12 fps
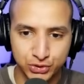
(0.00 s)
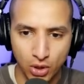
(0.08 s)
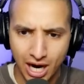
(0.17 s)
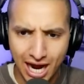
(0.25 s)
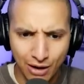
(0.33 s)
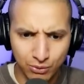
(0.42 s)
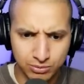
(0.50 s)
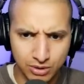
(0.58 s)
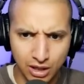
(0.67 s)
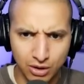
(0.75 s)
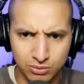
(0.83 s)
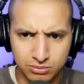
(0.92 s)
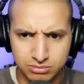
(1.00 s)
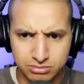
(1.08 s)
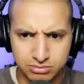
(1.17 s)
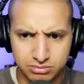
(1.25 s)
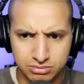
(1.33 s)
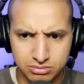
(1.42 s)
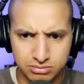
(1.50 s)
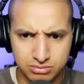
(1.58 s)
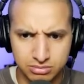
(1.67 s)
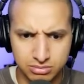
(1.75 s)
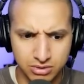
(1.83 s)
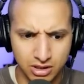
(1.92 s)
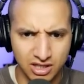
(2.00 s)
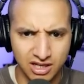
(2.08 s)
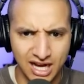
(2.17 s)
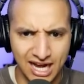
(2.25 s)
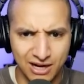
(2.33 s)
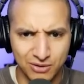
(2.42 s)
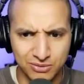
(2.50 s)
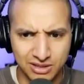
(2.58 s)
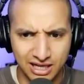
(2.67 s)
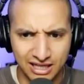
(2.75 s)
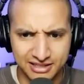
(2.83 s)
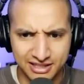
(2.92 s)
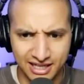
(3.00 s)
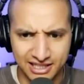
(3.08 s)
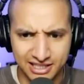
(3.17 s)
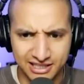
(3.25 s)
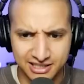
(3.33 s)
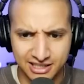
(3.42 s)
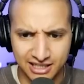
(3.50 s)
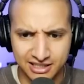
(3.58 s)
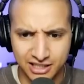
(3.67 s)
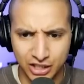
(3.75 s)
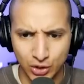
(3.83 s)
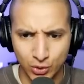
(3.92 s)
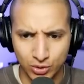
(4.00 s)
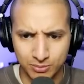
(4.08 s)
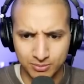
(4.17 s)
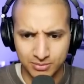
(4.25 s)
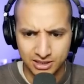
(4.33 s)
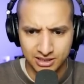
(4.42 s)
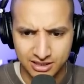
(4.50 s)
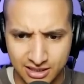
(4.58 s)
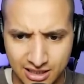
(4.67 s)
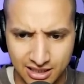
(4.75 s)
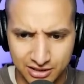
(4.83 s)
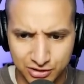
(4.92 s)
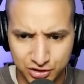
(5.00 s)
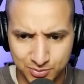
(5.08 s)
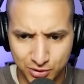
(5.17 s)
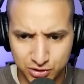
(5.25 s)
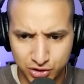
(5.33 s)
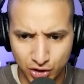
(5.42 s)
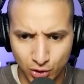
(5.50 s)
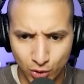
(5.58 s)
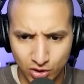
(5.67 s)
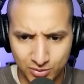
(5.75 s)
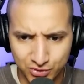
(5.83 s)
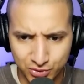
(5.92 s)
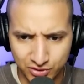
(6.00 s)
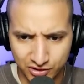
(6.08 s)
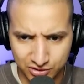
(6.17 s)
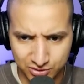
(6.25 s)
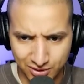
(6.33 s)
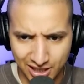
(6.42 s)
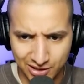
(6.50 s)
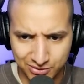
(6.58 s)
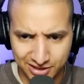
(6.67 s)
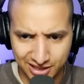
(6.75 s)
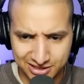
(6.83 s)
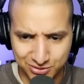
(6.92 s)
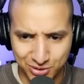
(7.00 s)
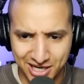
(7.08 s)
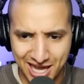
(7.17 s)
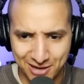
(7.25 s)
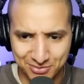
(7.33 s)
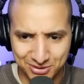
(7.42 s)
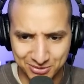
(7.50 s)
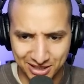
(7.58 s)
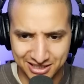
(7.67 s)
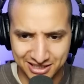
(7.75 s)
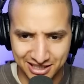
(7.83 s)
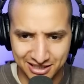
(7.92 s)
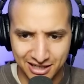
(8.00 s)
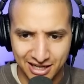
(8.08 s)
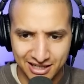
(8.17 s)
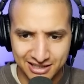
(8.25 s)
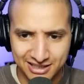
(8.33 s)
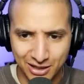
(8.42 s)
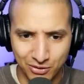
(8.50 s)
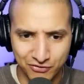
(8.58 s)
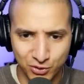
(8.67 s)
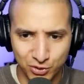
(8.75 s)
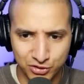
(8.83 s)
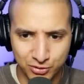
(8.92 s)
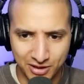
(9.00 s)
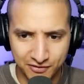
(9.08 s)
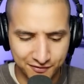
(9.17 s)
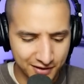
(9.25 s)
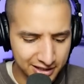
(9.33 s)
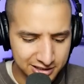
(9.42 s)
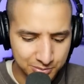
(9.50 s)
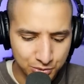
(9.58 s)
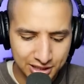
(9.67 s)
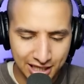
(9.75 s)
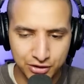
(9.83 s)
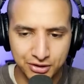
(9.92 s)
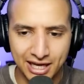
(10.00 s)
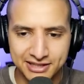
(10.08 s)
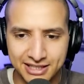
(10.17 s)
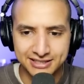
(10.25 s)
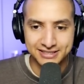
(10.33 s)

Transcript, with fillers: Ow! Ow! Ow, I didn't glue him. You're supposed to glue him to the ground. That's what happened right there. That one flew into my face. But yeah, you got this.